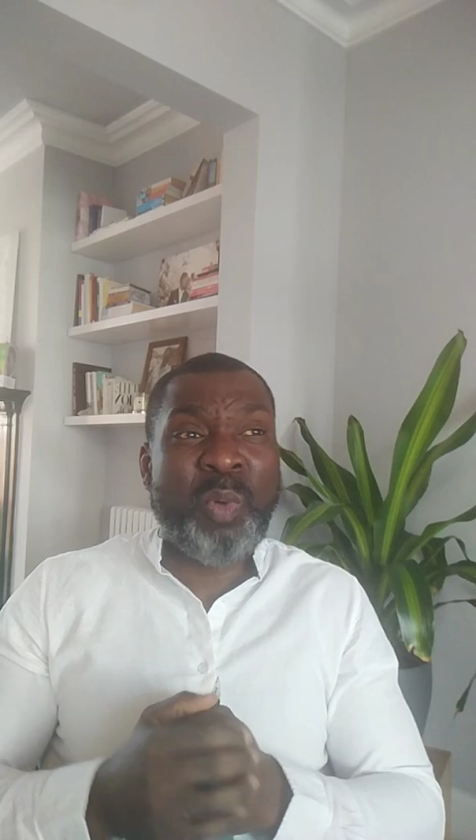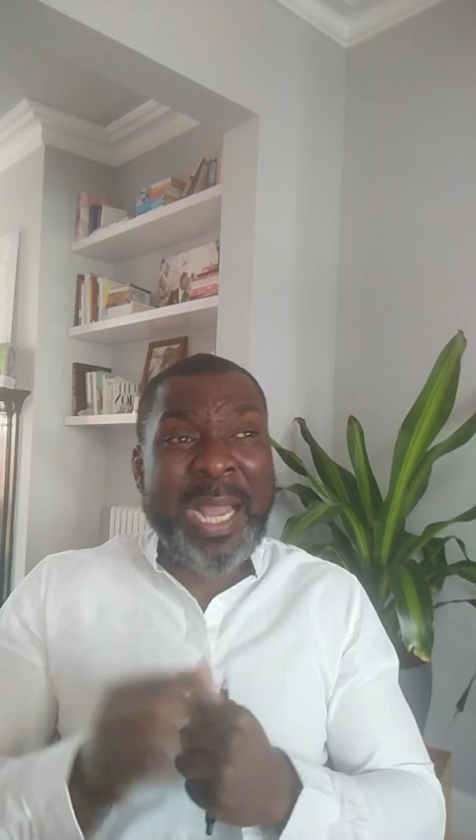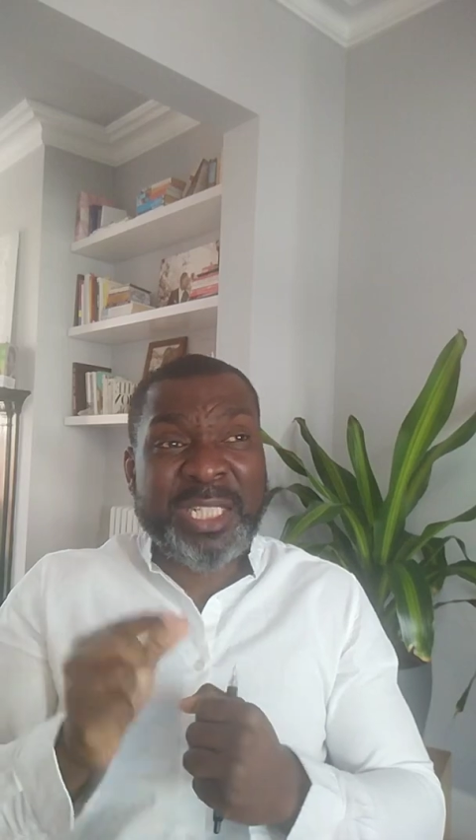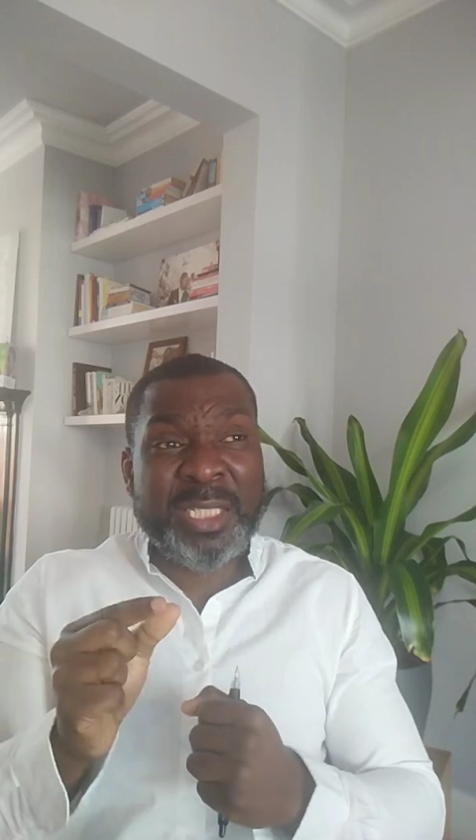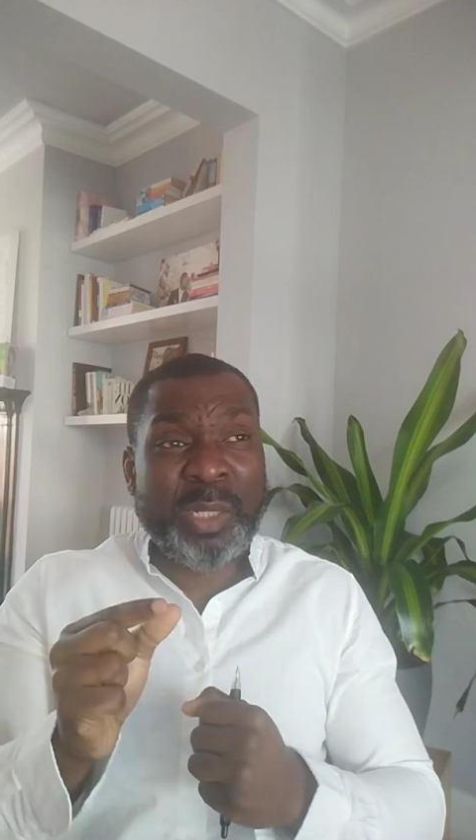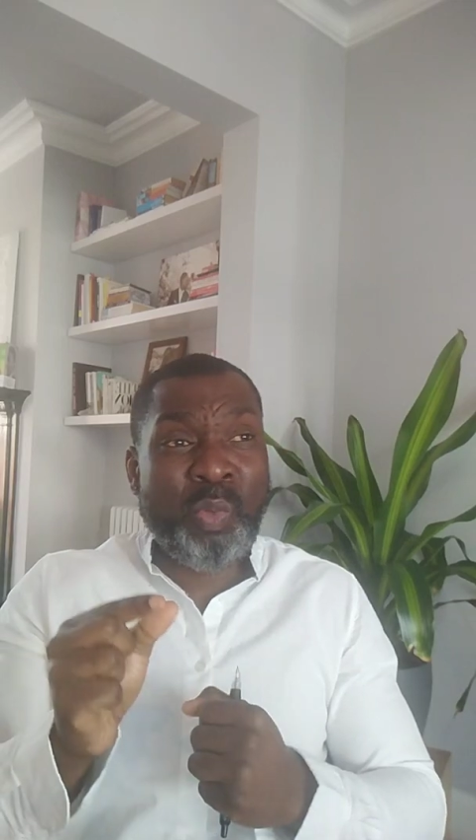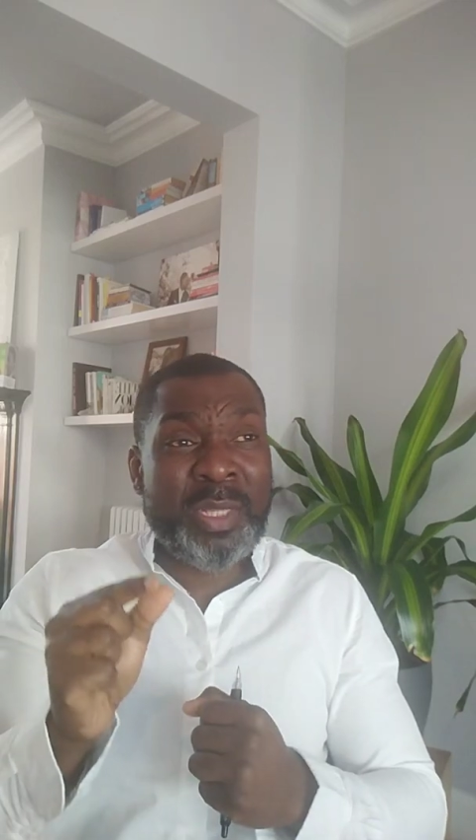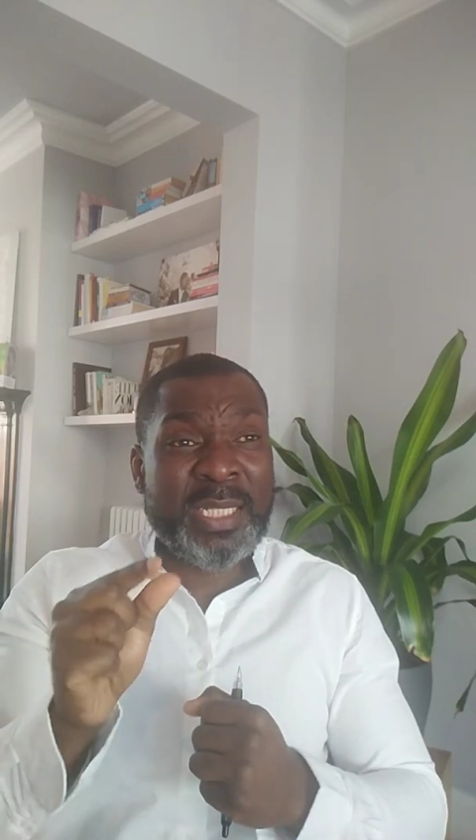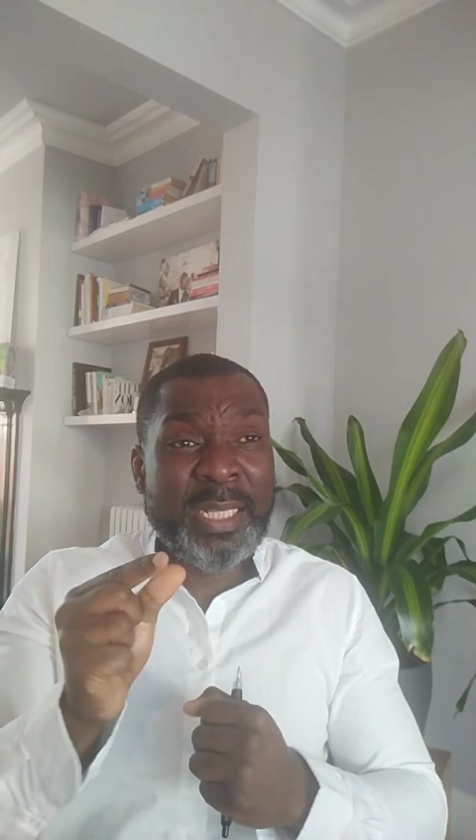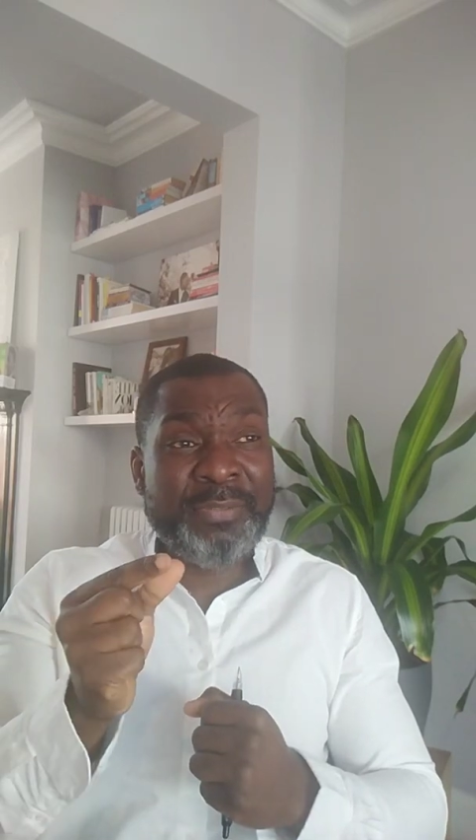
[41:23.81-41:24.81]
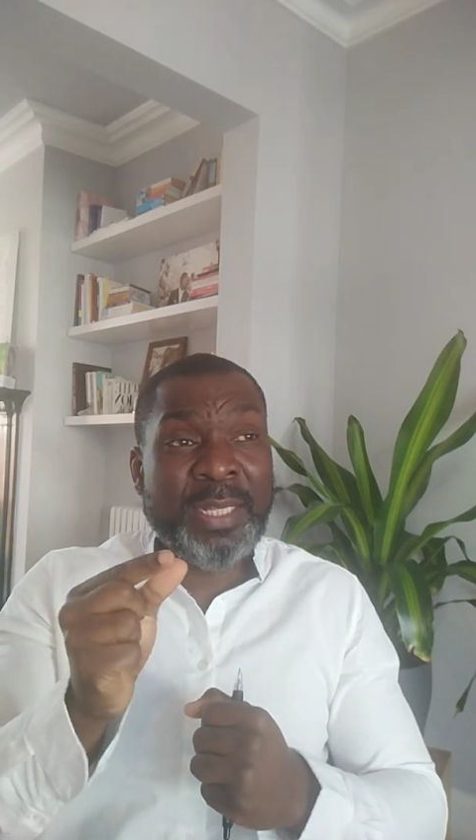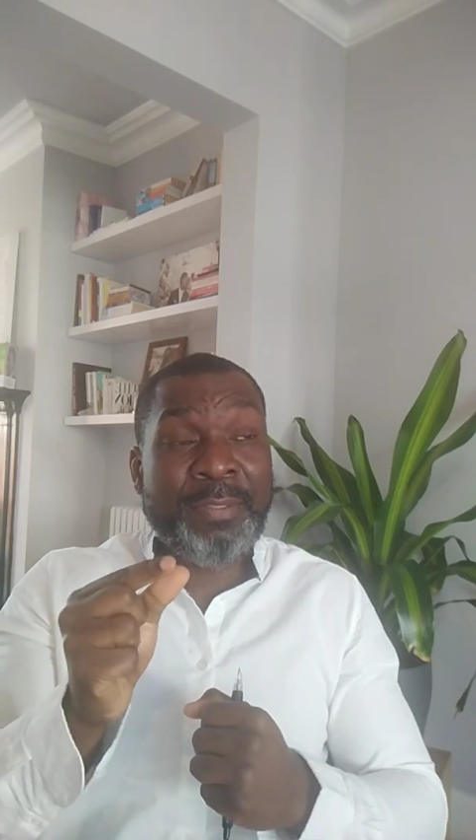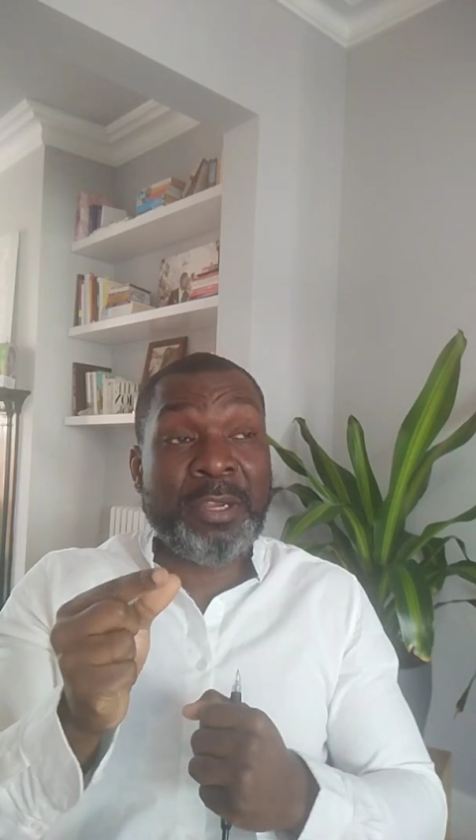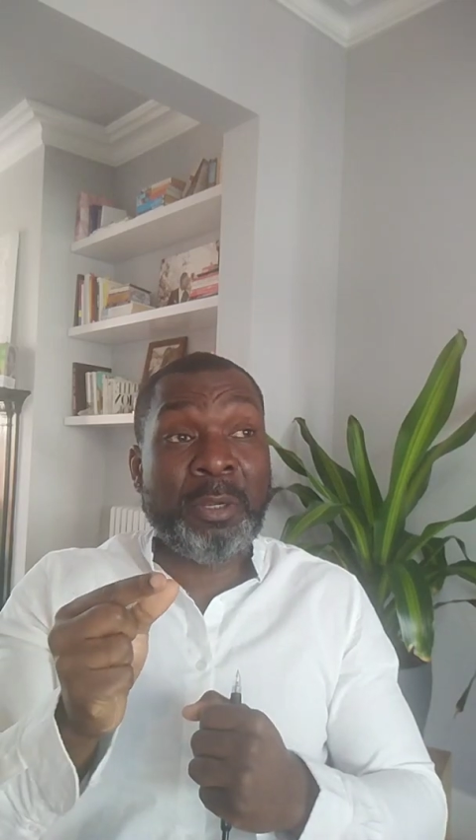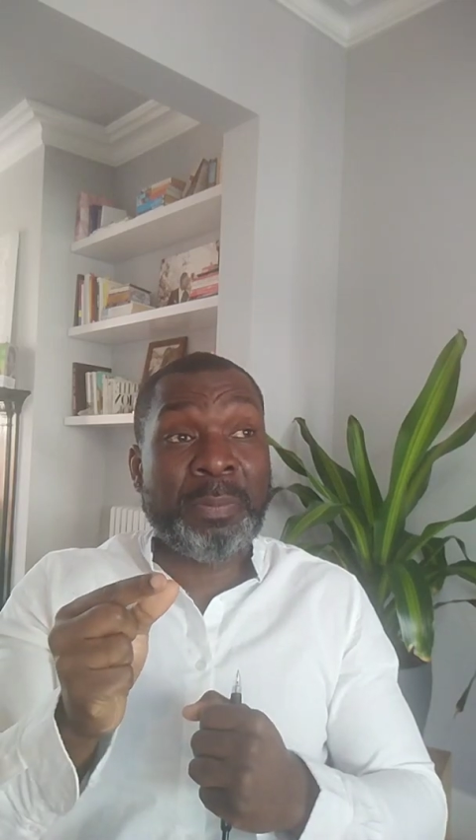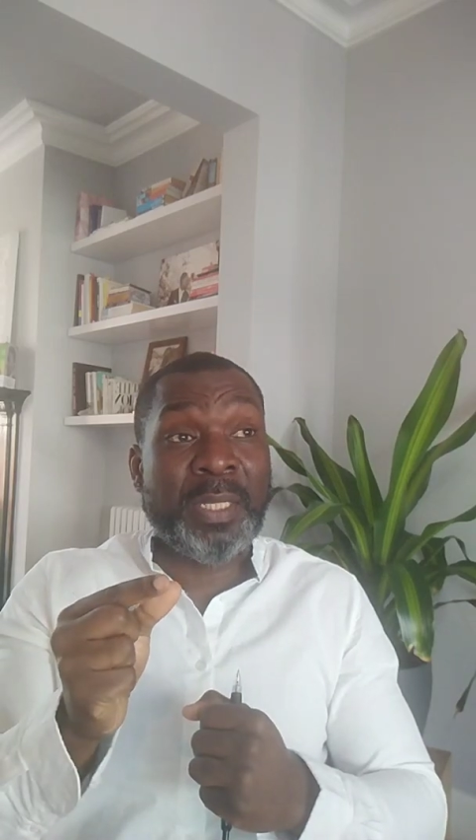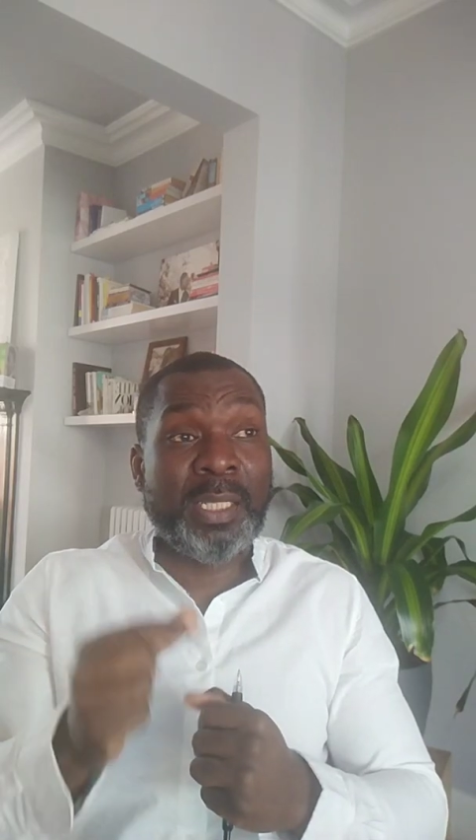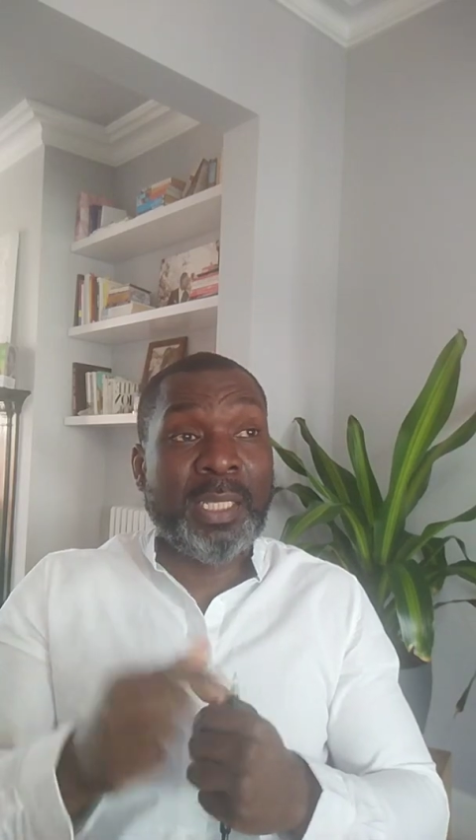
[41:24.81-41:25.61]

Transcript: actually wasn't even in therapy.